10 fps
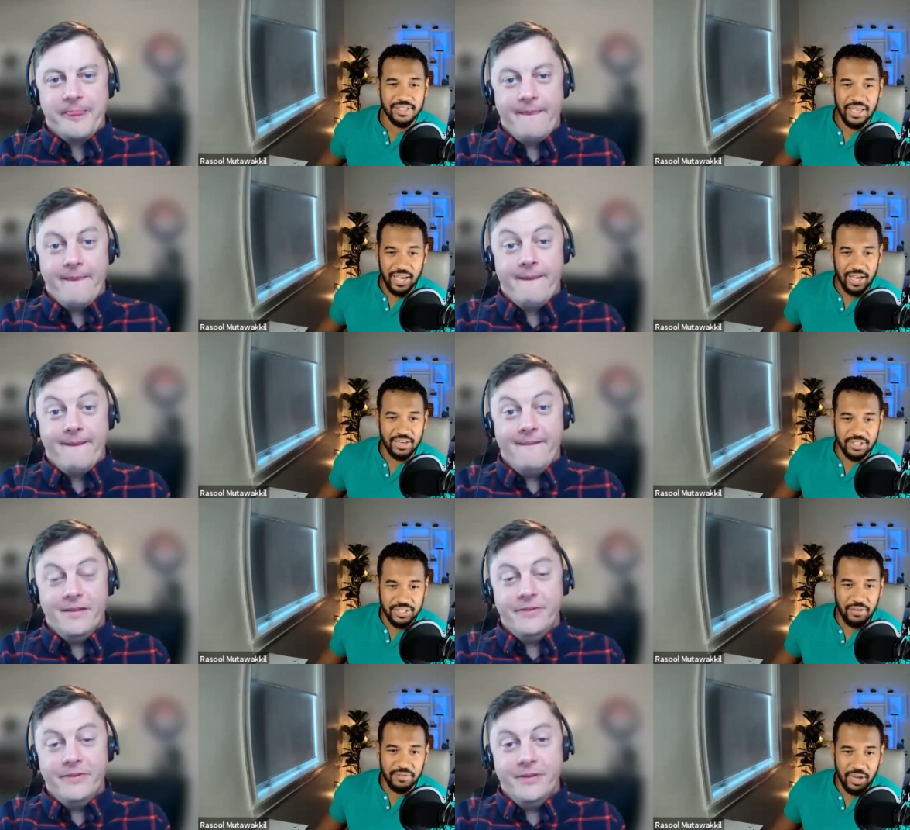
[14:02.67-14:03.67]
Speaker 1: in cash
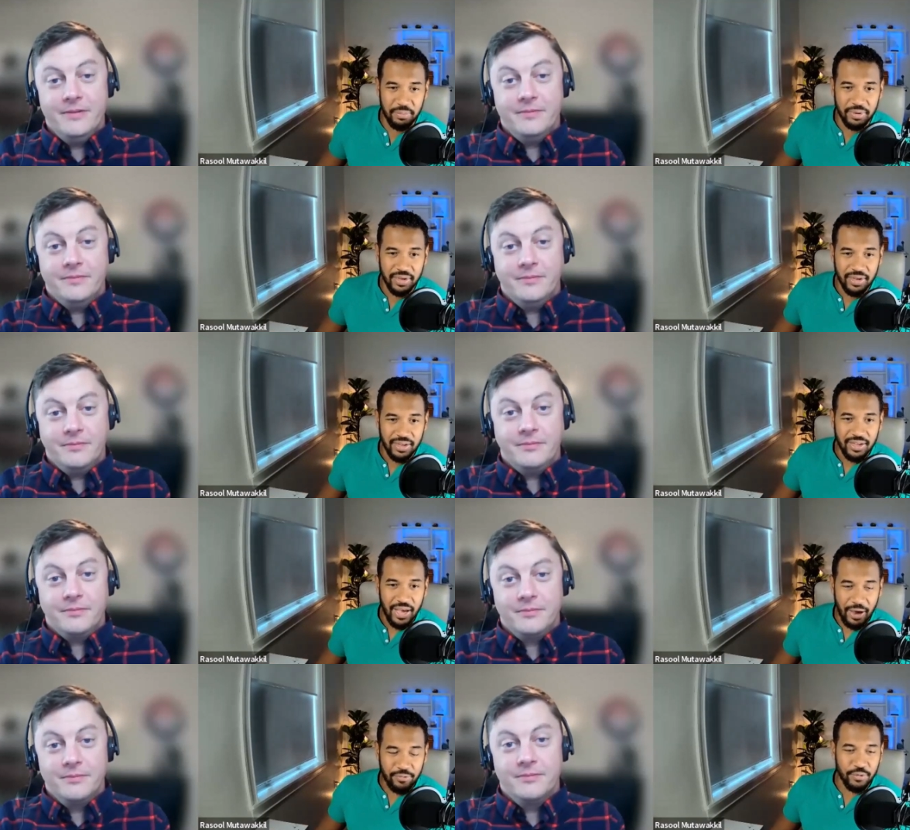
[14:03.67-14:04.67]
saved up
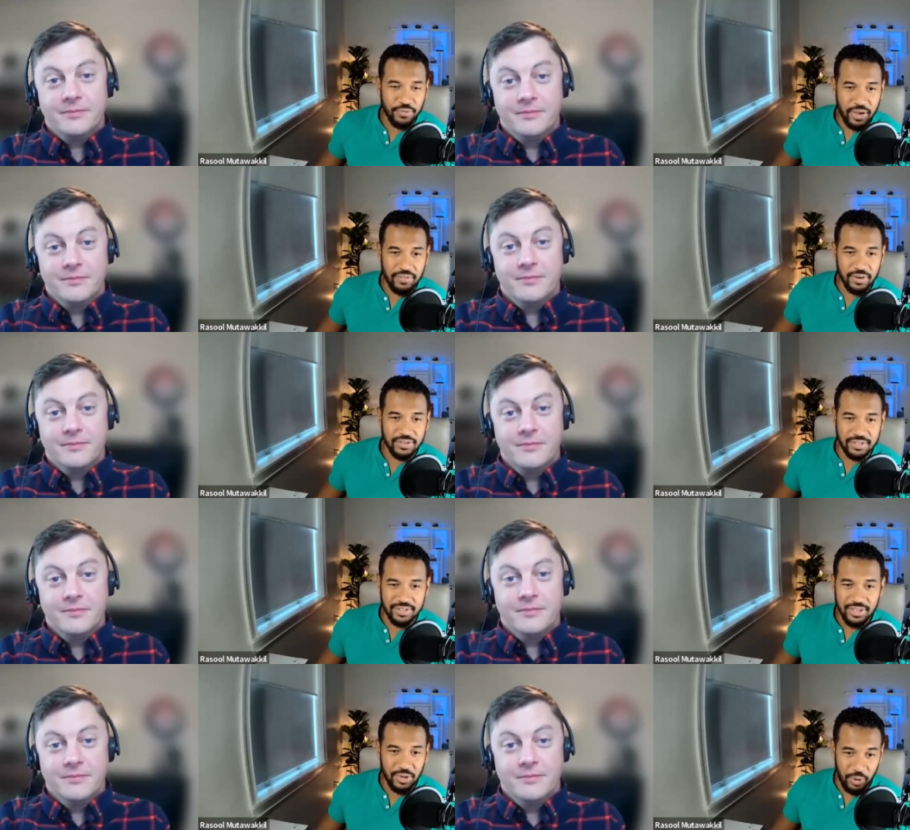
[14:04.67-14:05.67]
after five
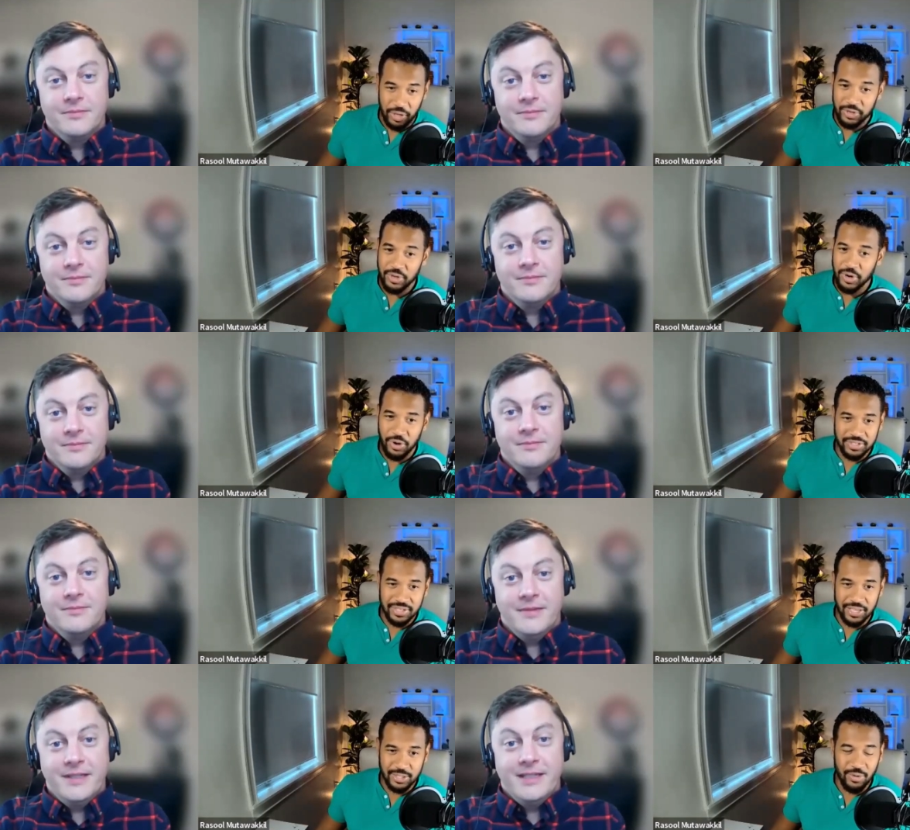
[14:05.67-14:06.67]
years, you know, and you know, as,
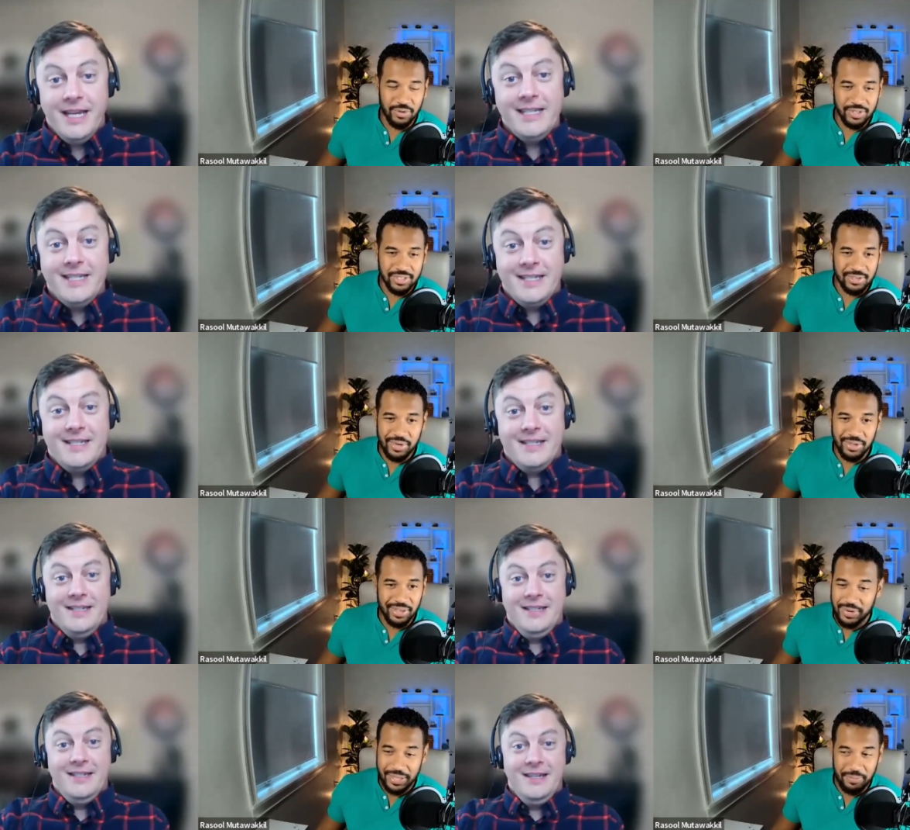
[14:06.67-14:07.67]
as Lauren, we
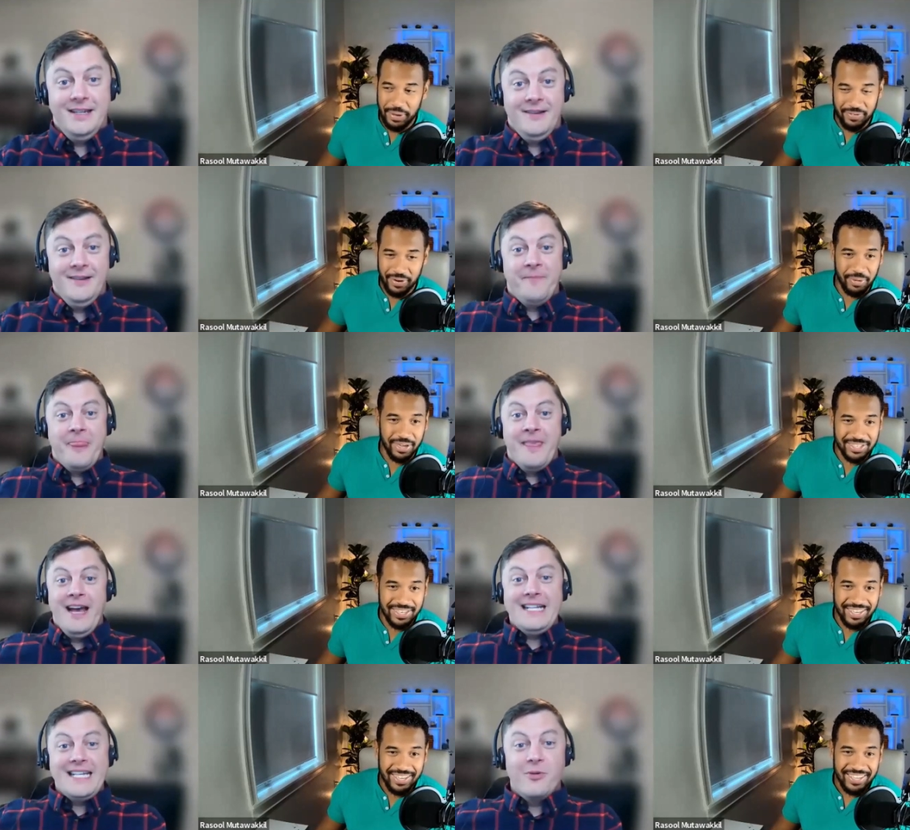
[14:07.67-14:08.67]
didn't, we didn't get paid very much.
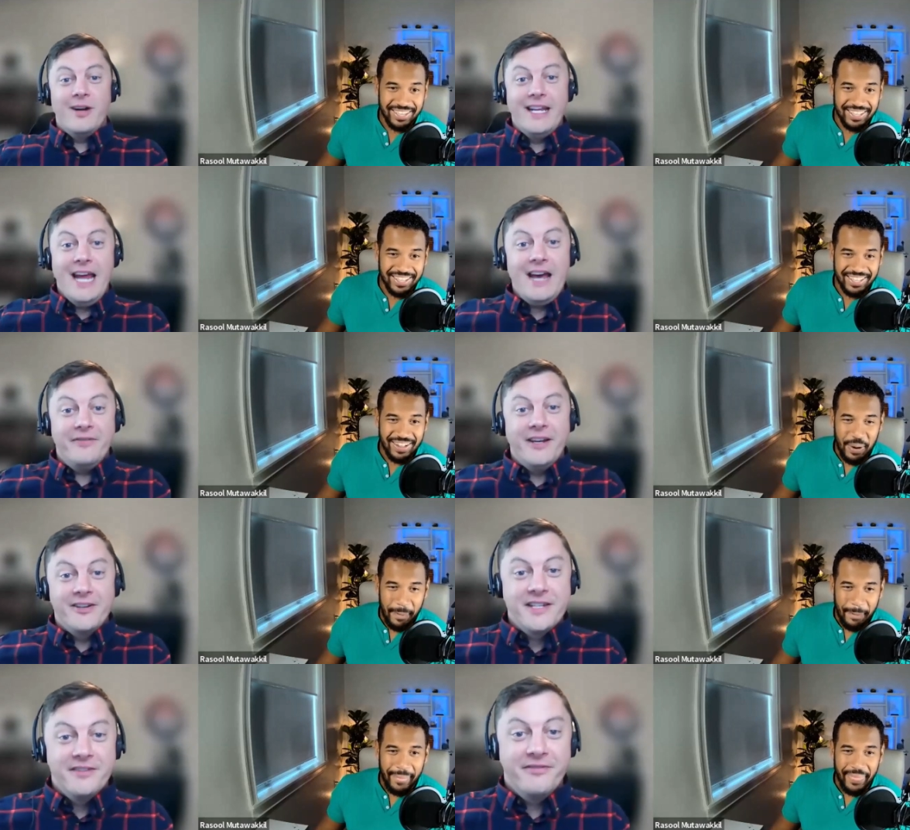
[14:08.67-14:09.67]
Speaker 2: That's like one and a half
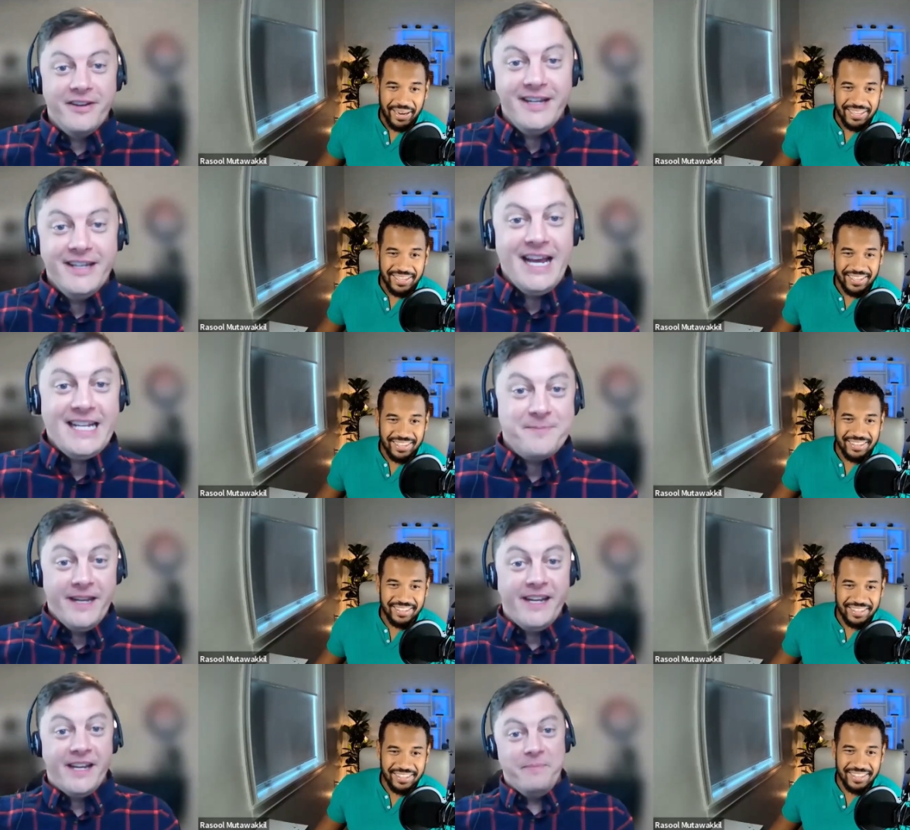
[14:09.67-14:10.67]
years of uh, not
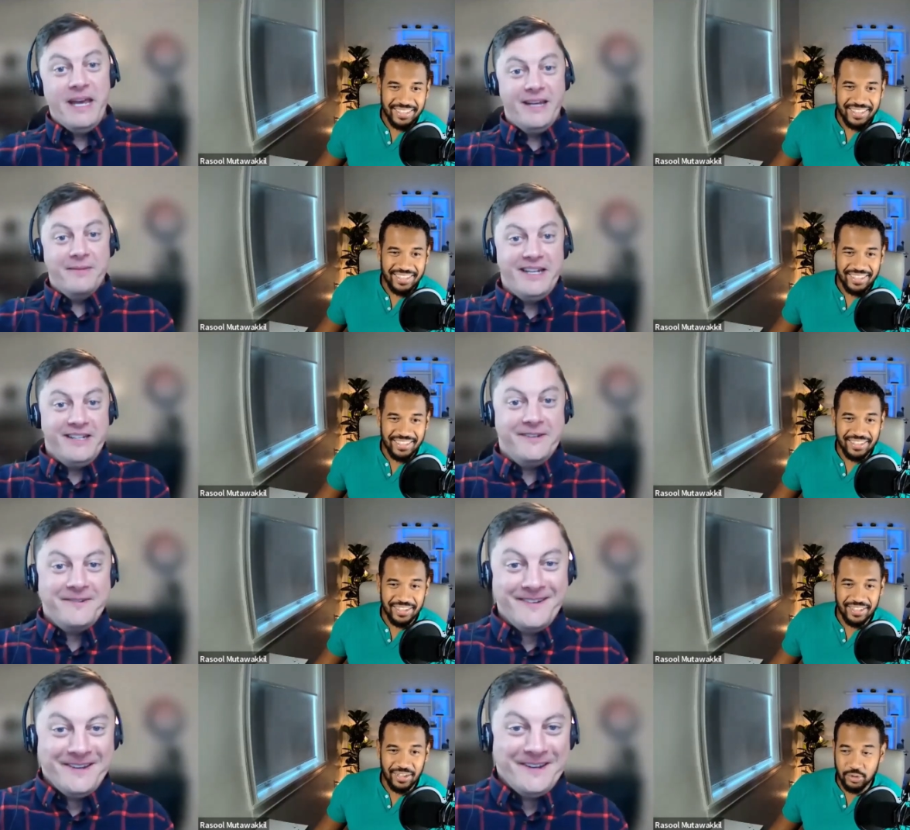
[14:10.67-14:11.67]
spending a penny, man.
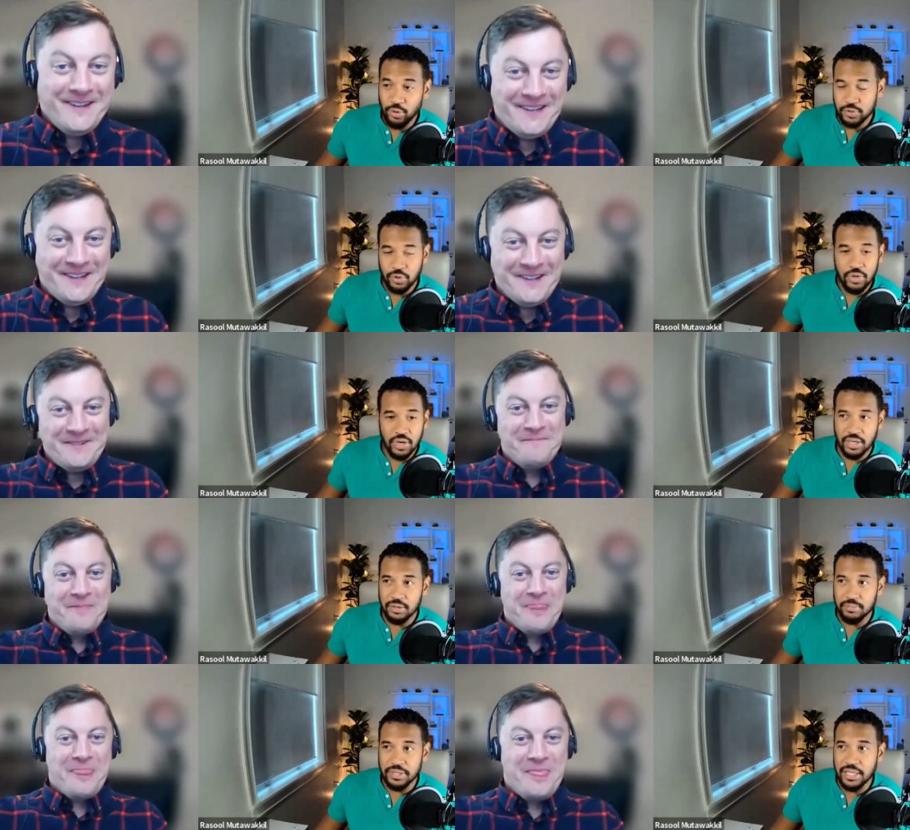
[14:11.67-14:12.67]
Speaker 1: That was over two years. I,
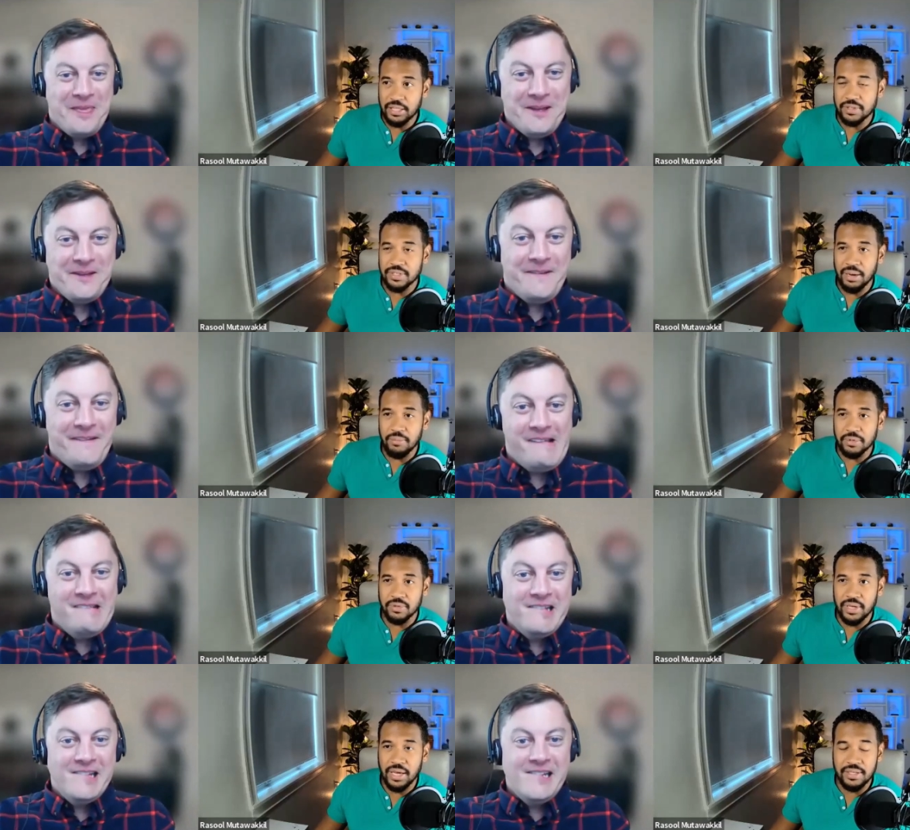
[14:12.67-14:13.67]
my salary at the time was
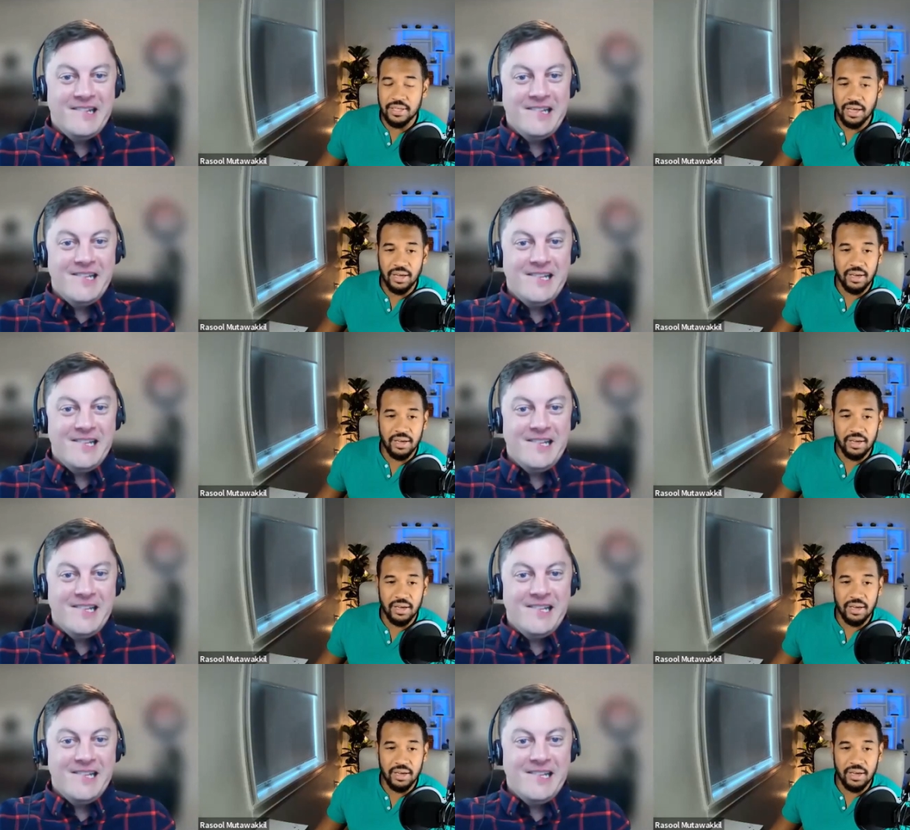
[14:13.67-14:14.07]
only 18K a